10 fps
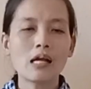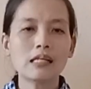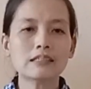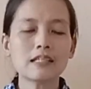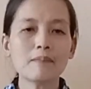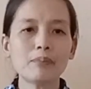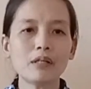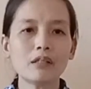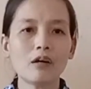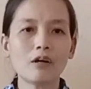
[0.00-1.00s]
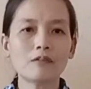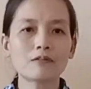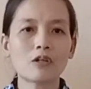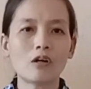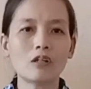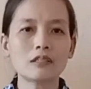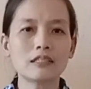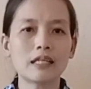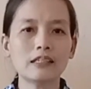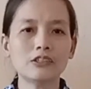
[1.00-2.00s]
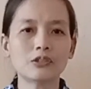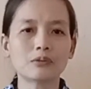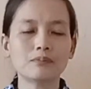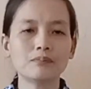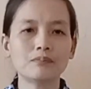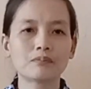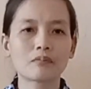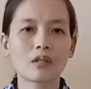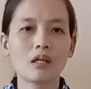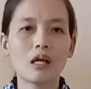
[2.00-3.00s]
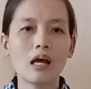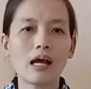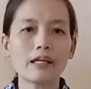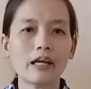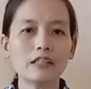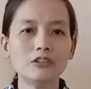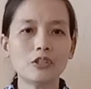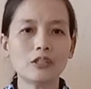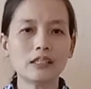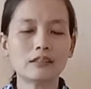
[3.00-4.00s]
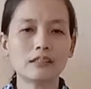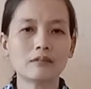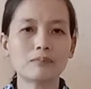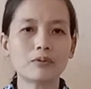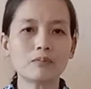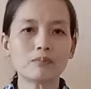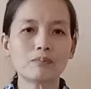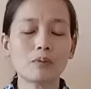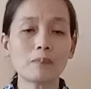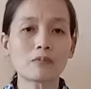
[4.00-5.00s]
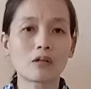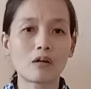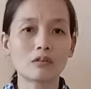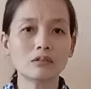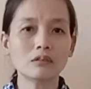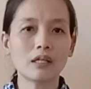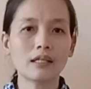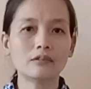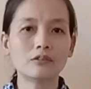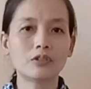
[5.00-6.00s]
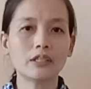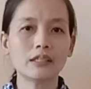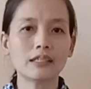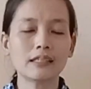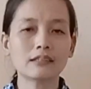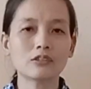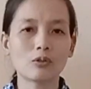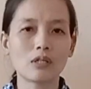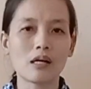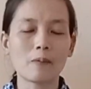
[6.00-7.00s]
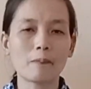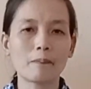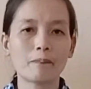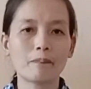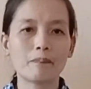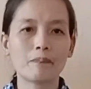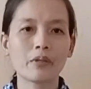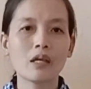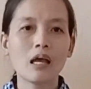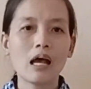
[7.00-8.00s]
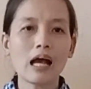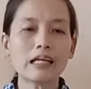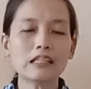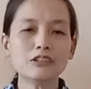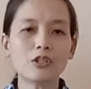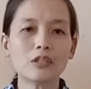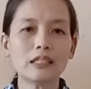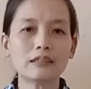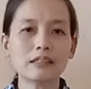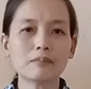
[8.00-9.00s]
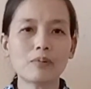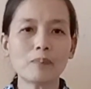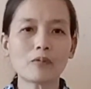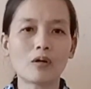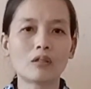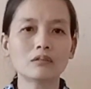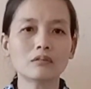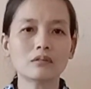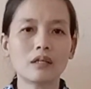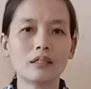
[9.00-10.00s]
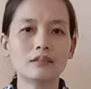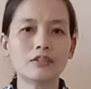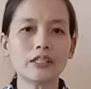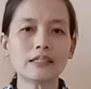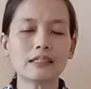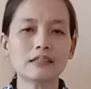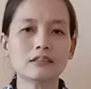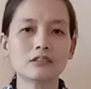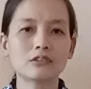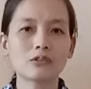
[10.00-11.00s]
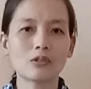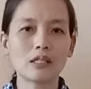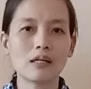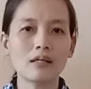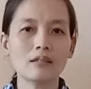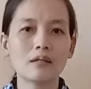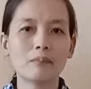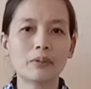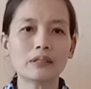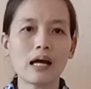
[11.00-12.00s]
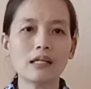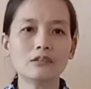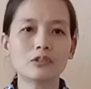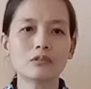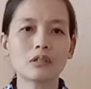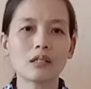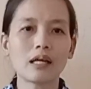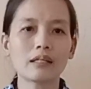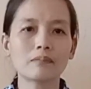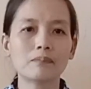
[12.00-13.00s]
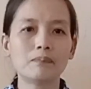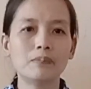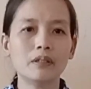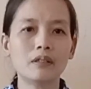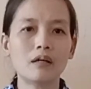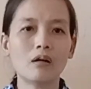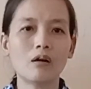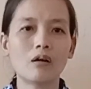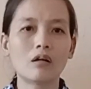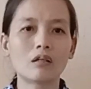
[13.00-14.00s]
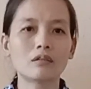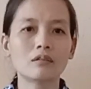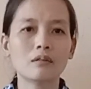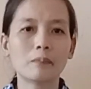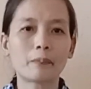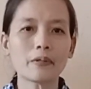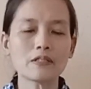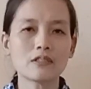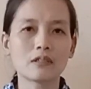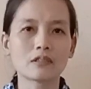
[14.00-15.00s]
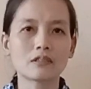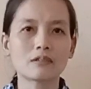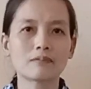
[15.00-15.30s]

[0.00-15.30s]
Example of coordination. I enjoy eating popcorn and drinking soda. I enjoy eating popcorn and drinking soda, but I don't like beer or pretzels.